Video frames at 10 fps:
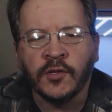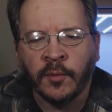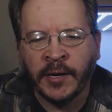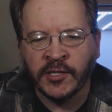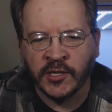
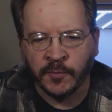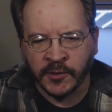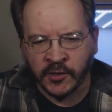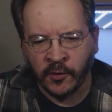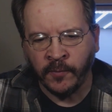So about six
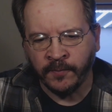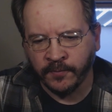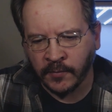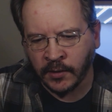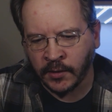months ago,
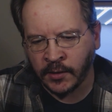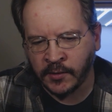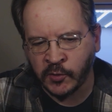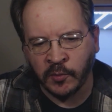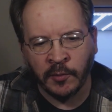
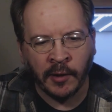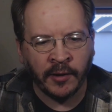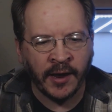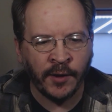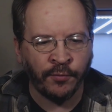uh, this would have been
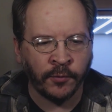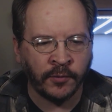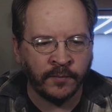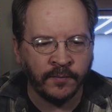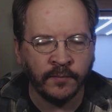about
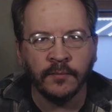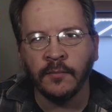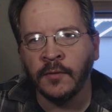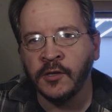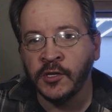April
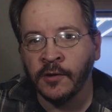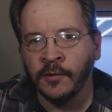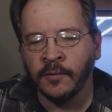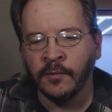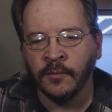this
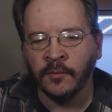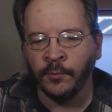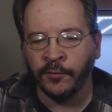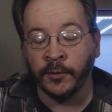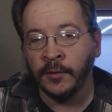year,
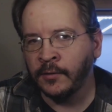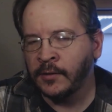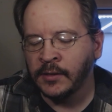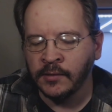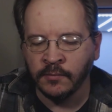roughly,
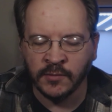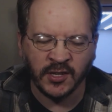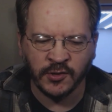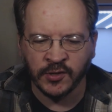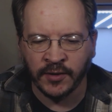
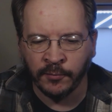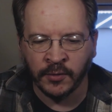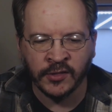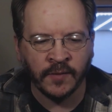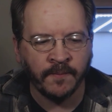six or
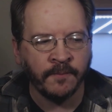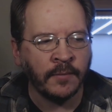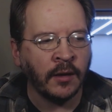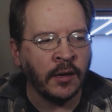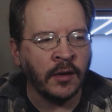seven months.
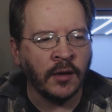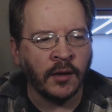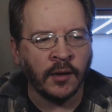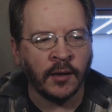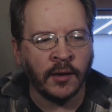
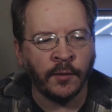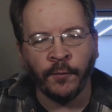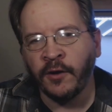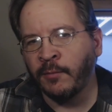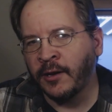Uh, a
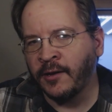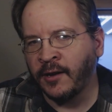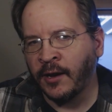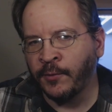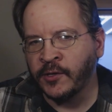friend of mine
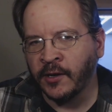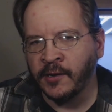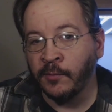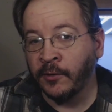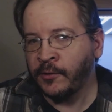and I were
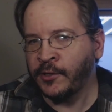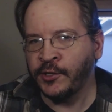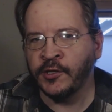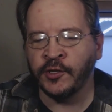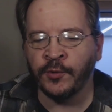talking about
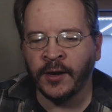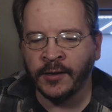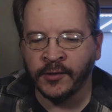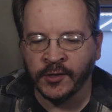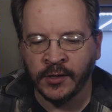Dungeons and
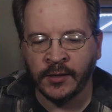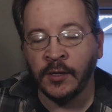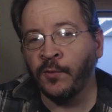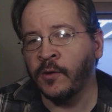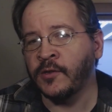Dragons,
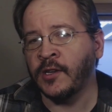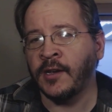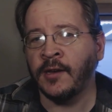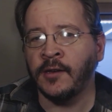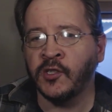and he runs
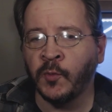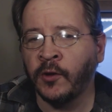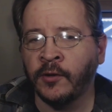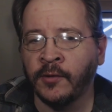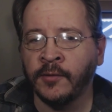a
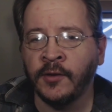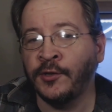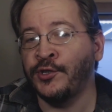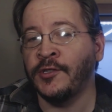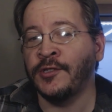small
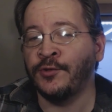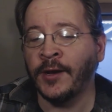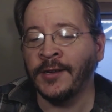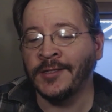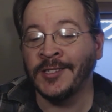Dungeons and
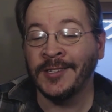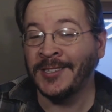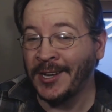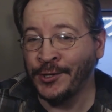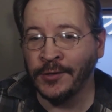Dragons
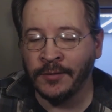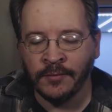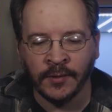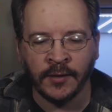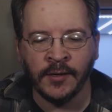
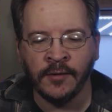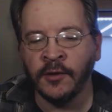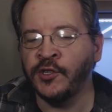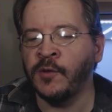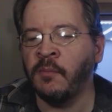session that he
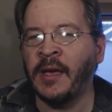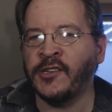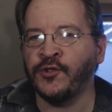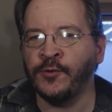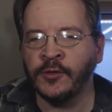dungeon
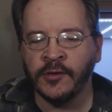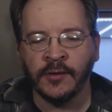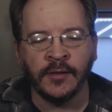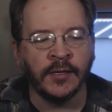masters,